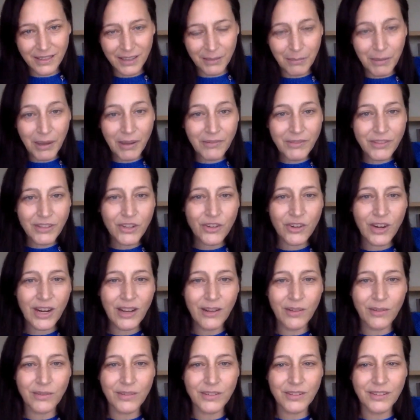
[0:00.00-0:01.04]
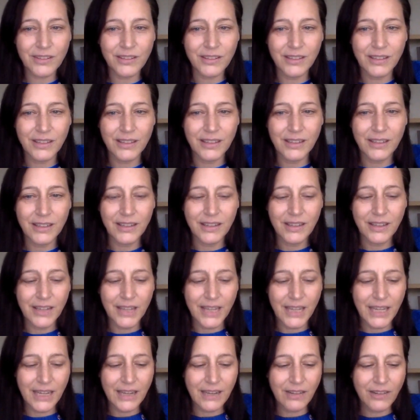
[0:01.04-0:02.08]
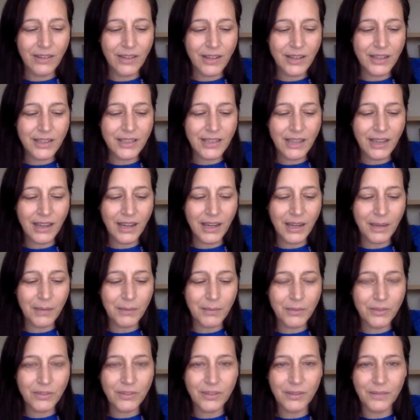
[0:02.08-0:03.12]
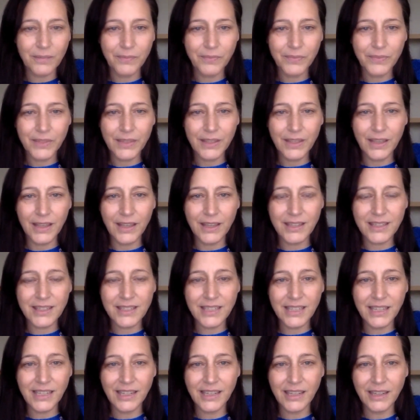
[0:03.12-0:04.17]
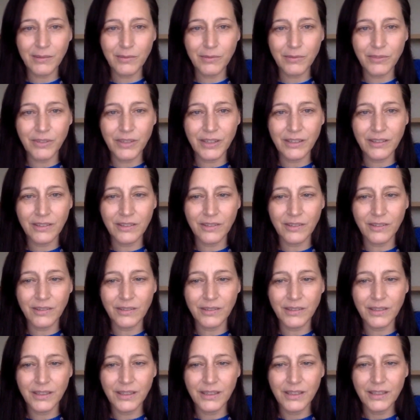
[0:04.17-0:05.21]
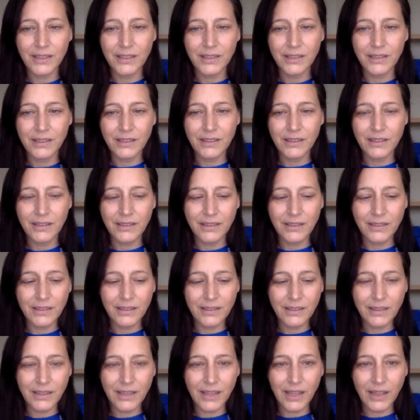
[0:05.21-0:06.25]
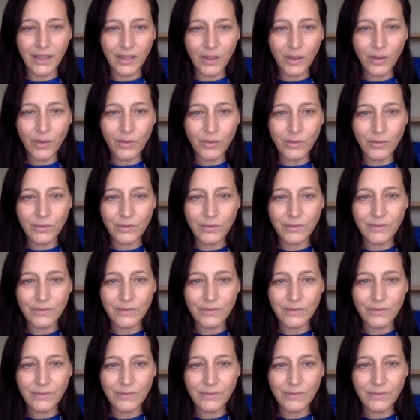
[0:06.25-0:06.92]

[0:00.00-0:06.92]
above the ground. And a lot of times a seed can feel alone.